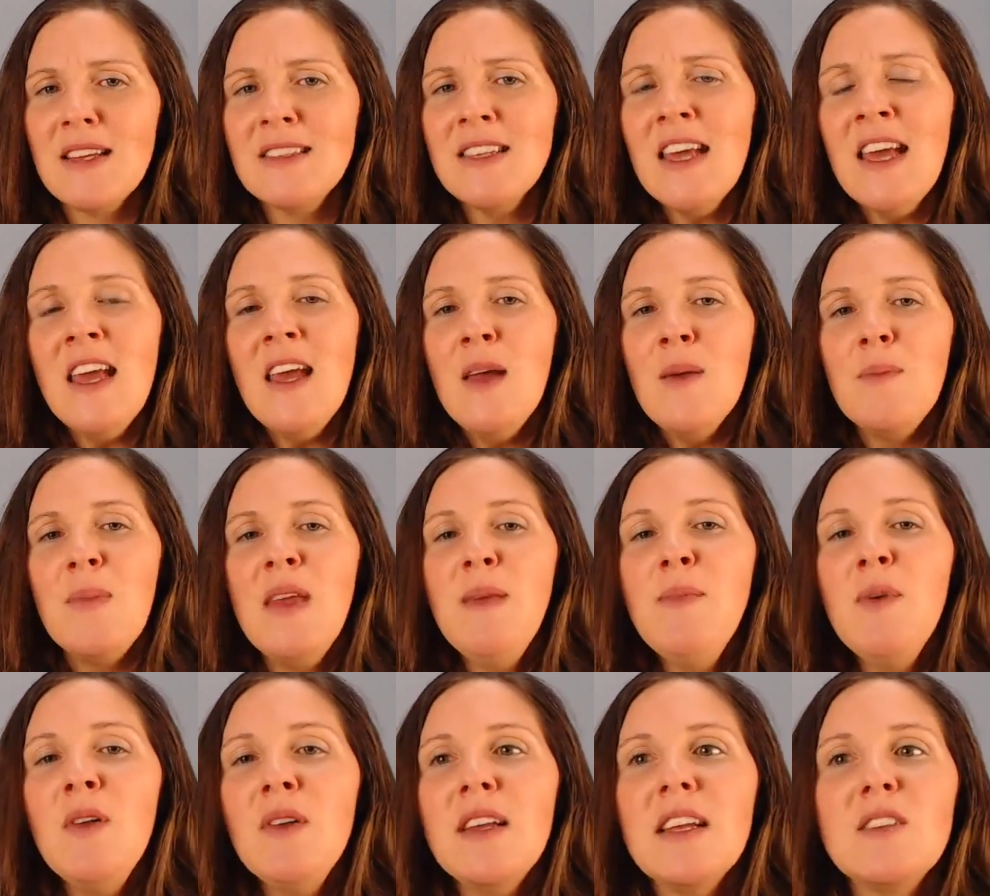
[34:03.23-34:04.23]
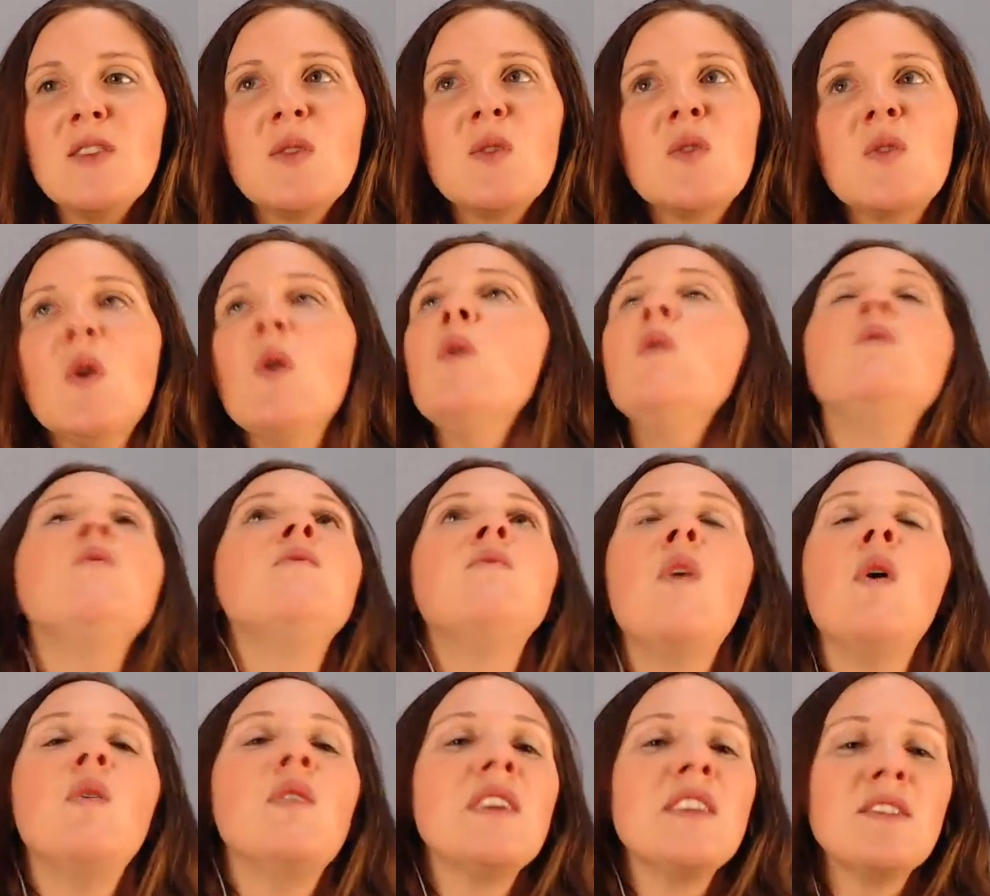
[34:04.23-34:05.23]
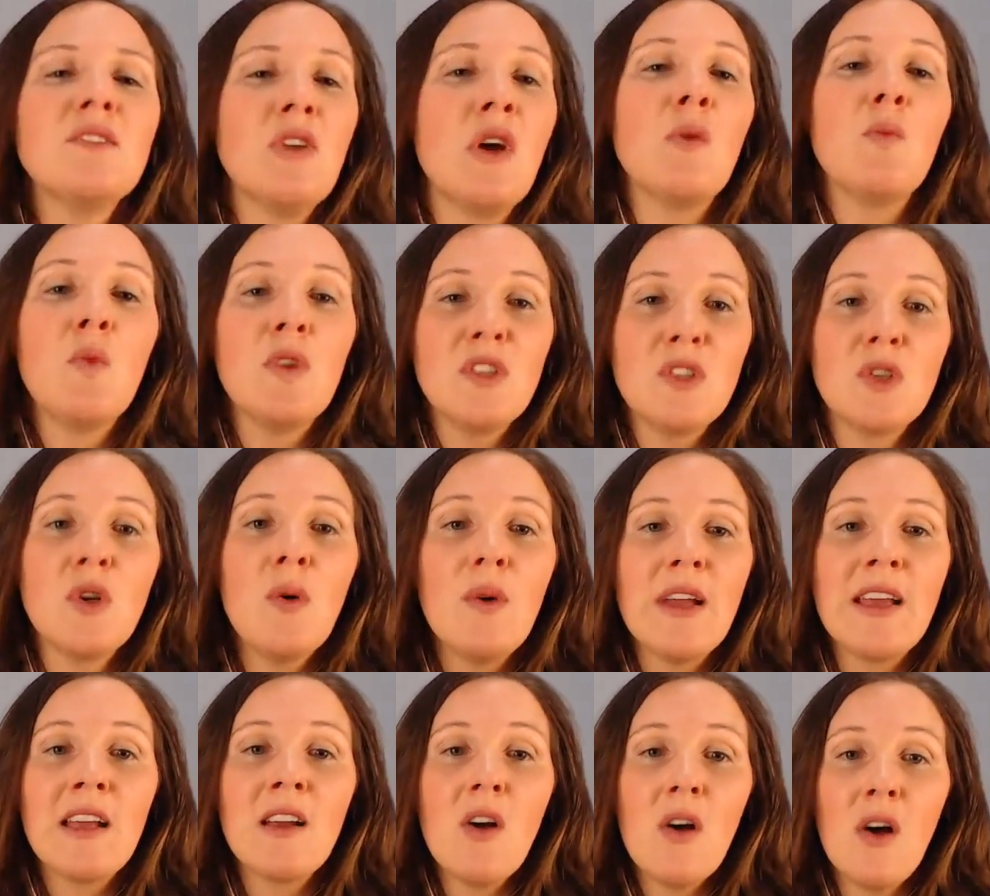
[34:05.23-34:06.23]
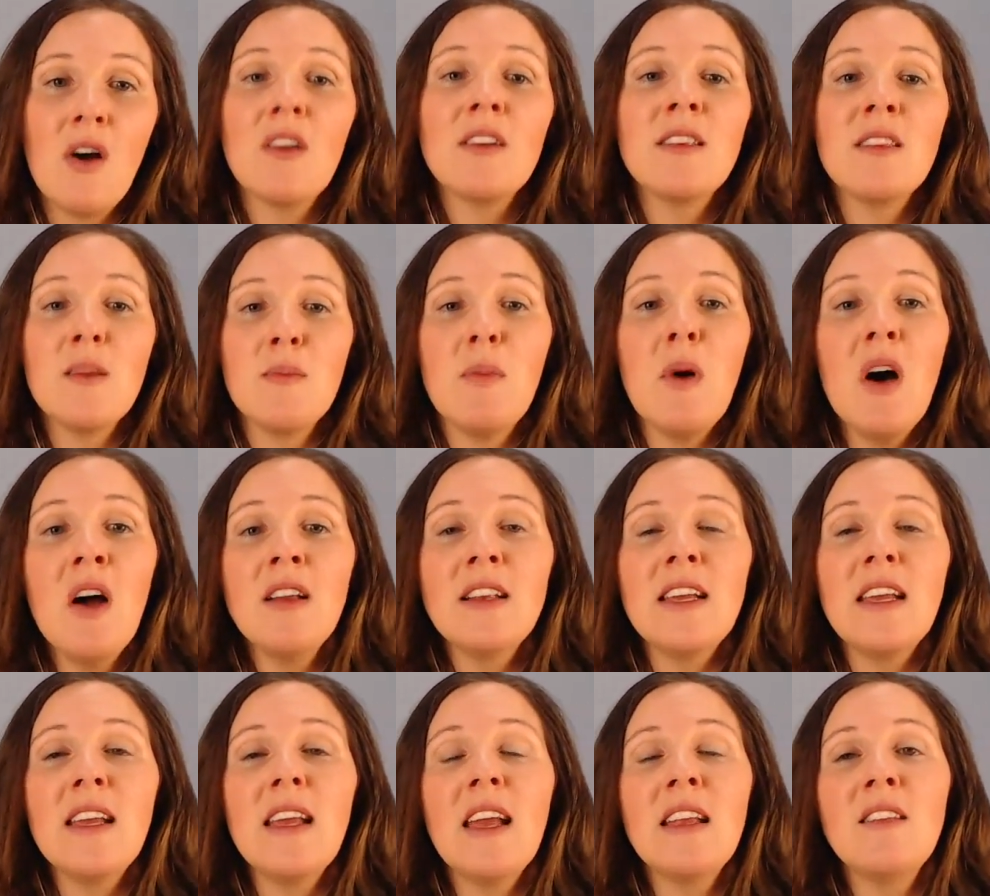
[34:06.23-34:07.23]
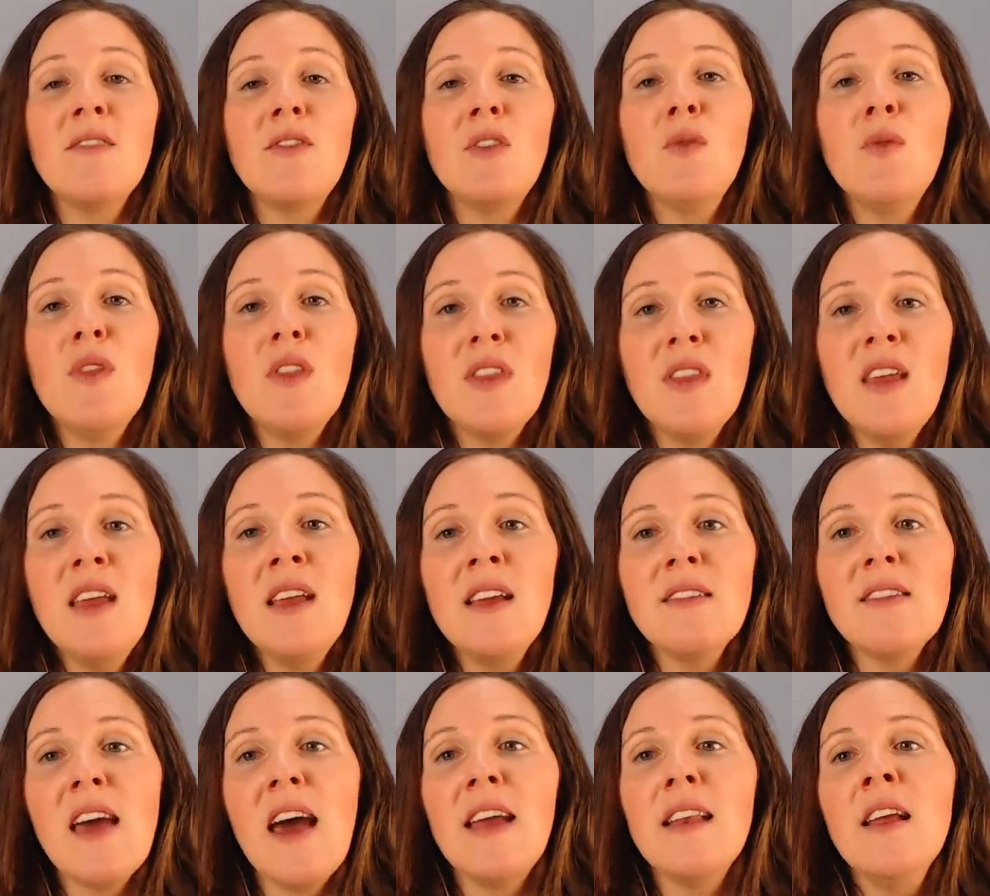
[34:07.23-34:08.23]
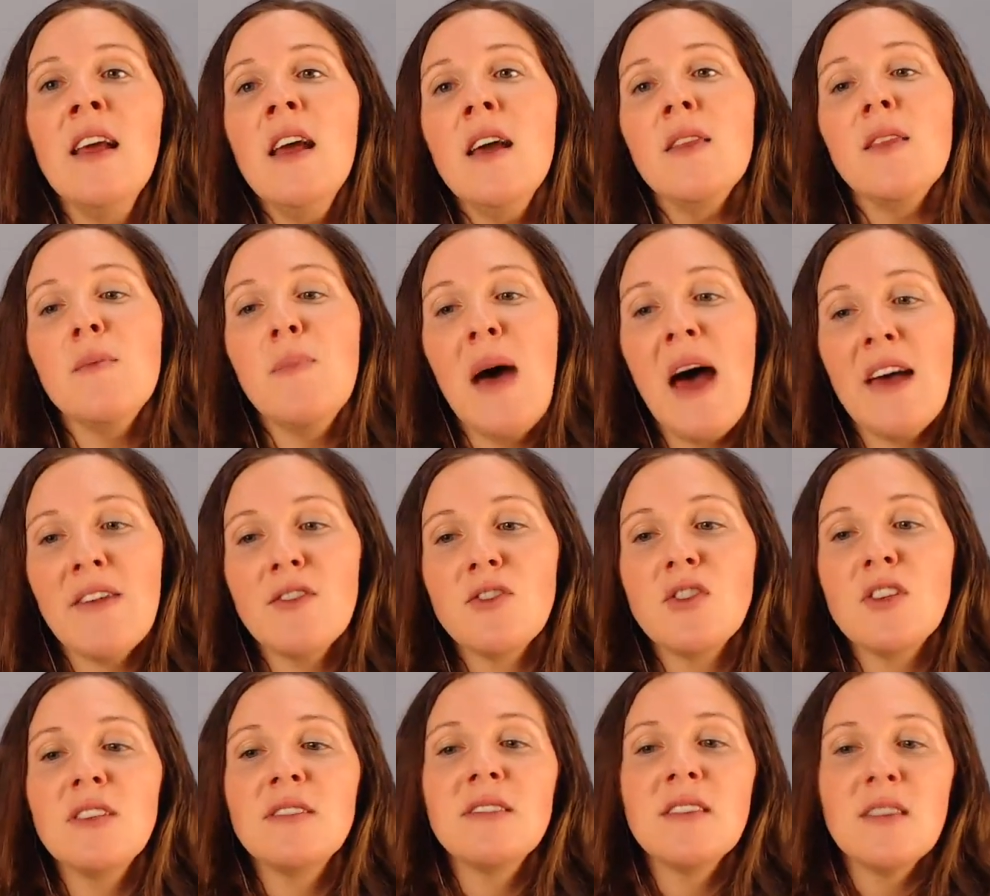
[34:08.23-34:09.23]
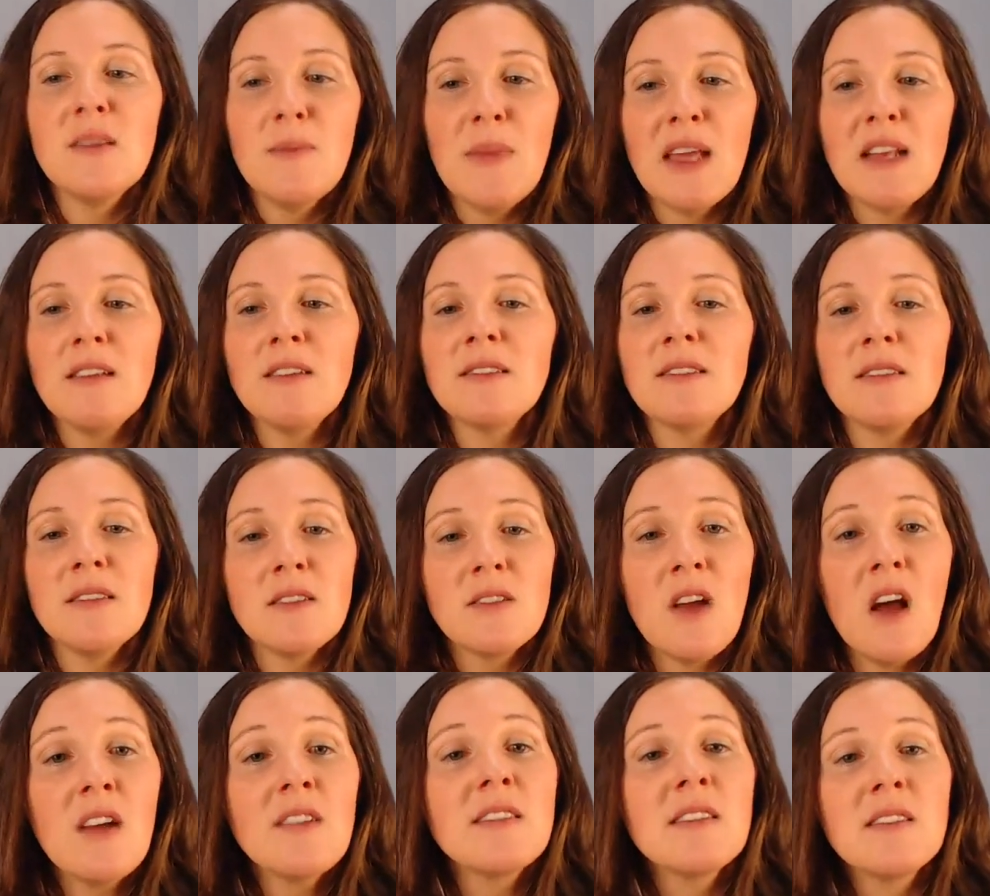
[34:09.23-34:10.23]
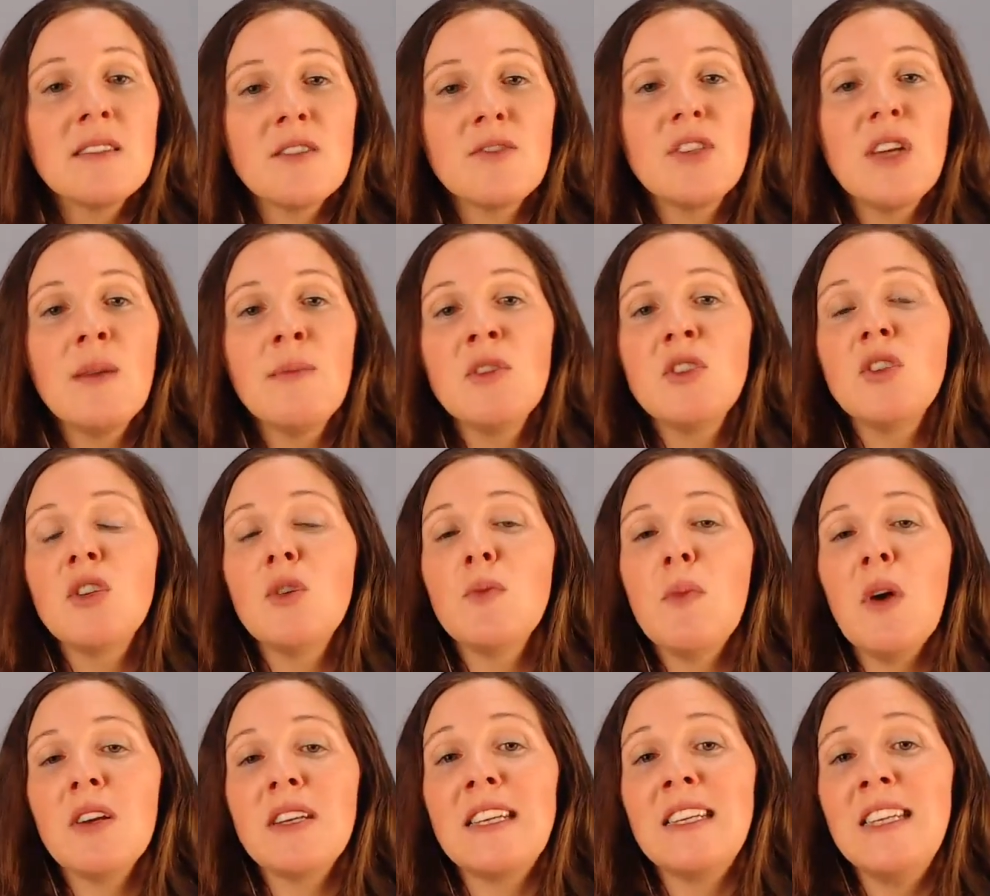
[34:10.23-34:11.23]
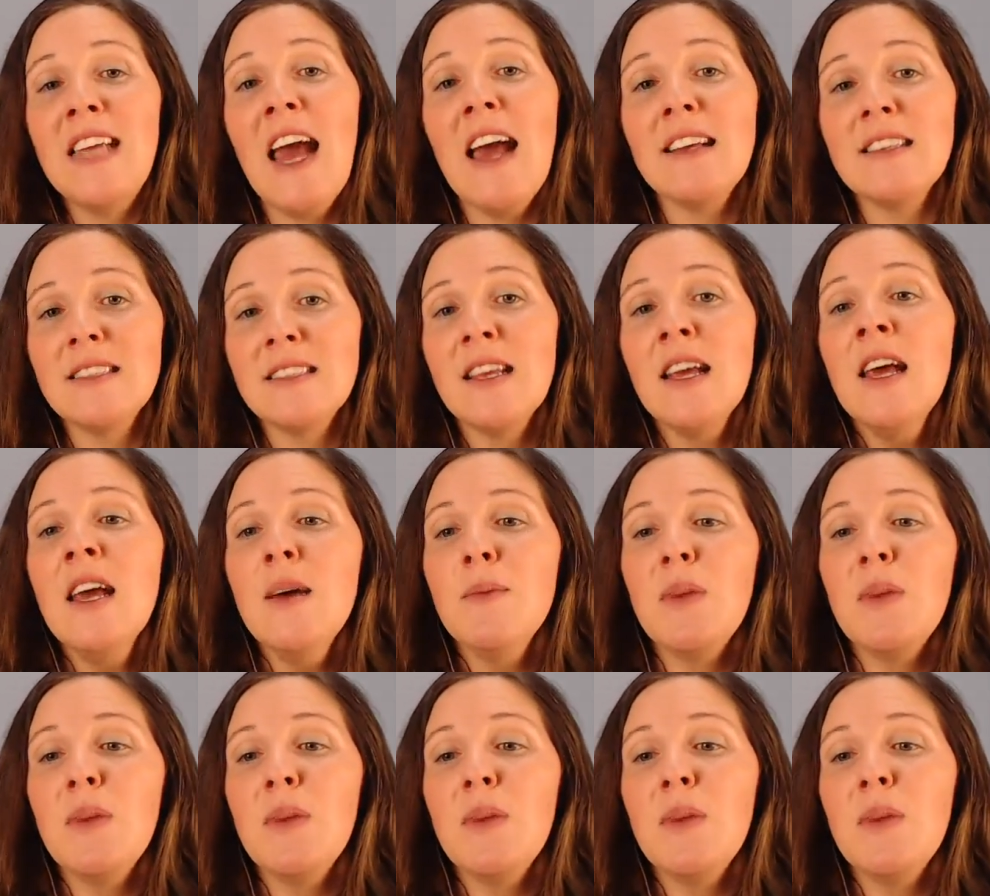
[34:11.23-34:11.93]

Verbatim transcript: because people get so focused on what's going on in the body. And if you think that the pathogens and the metals and the toxins, they're damaging your body, yes.